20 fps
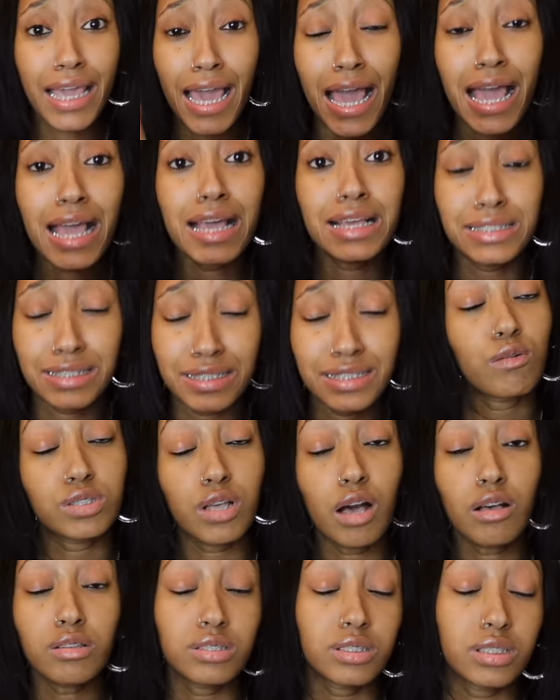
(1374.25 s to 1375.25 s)
yes. I was
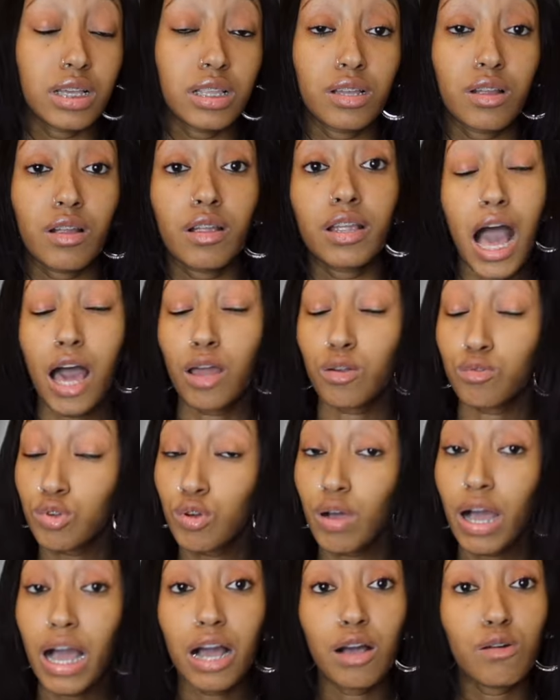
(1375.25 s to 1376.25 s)
also telling her, I don't
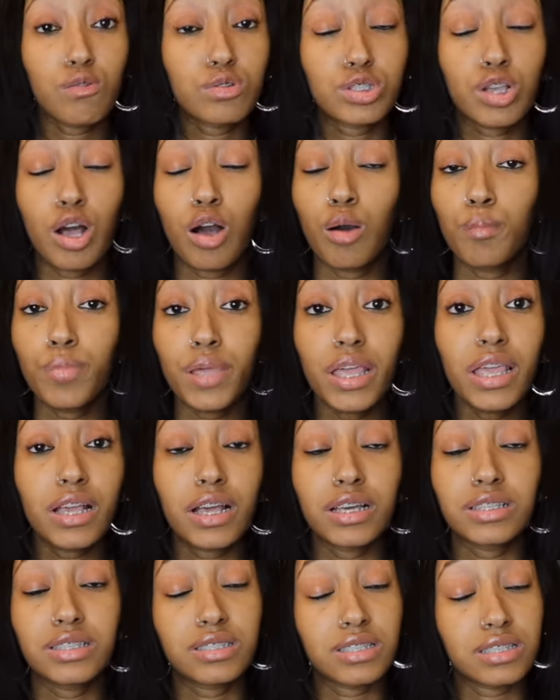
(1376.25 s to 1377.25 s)
know how it was gonna be,
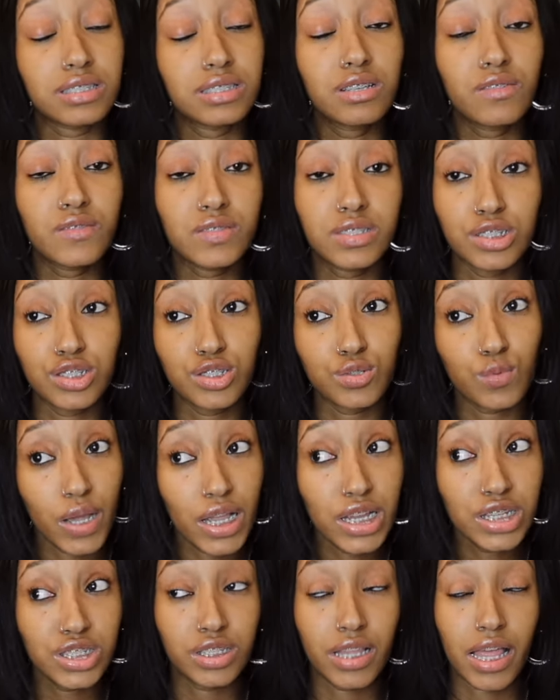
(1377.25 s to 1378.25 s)
because it's a civil
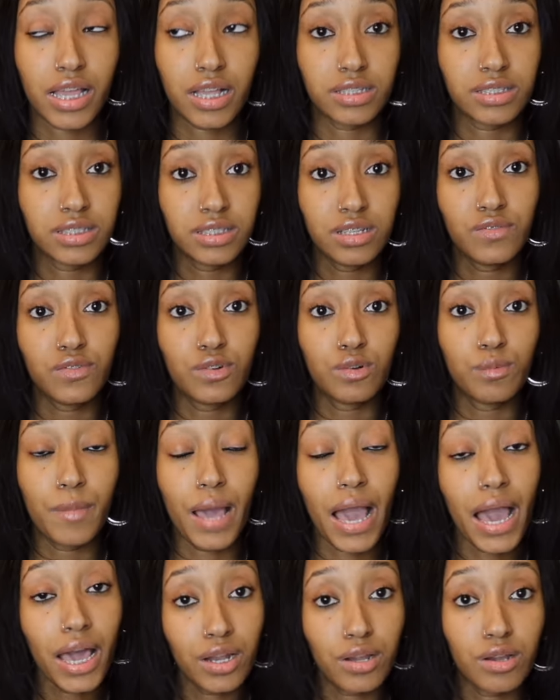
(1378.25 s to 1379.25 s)
situation, like a civil
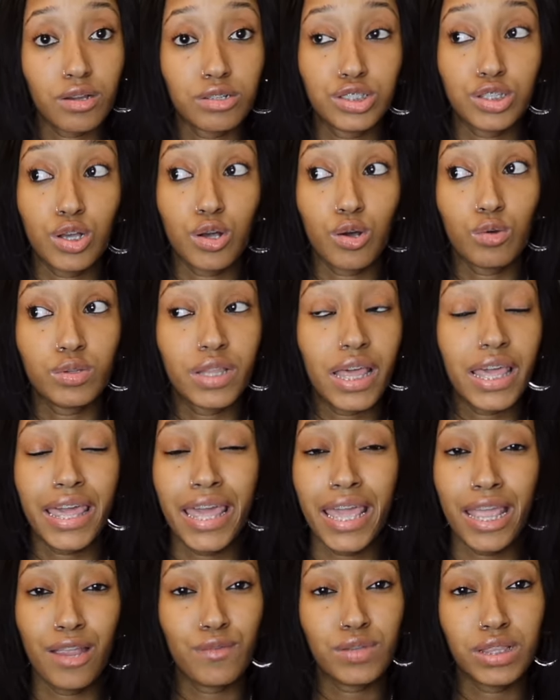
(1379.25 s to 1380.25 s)
matter, so they
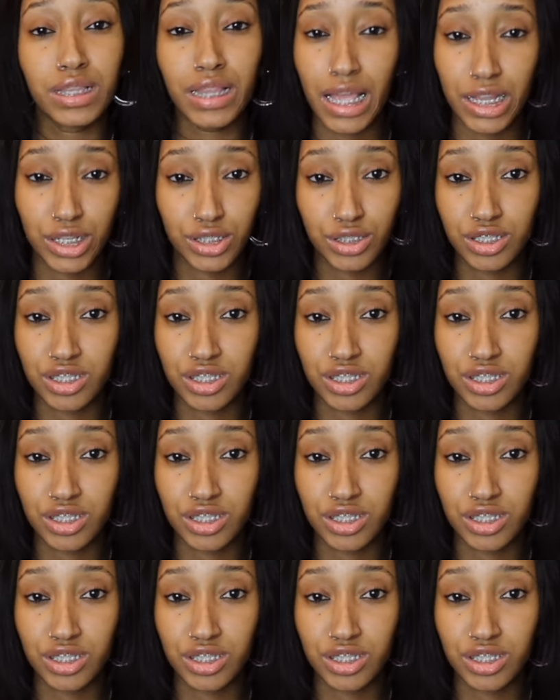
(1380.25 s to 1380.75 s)
can't really, like,